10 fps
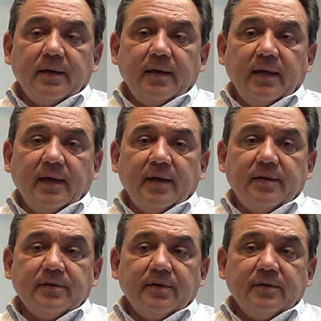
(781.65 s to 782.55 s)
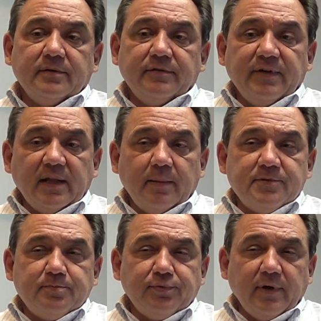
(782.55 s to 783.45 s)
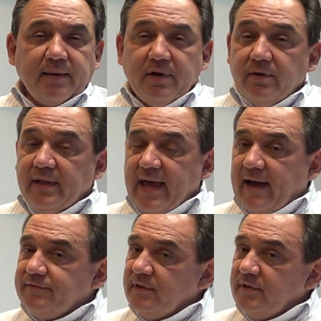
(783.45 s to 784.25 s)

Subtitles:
and develops primarily after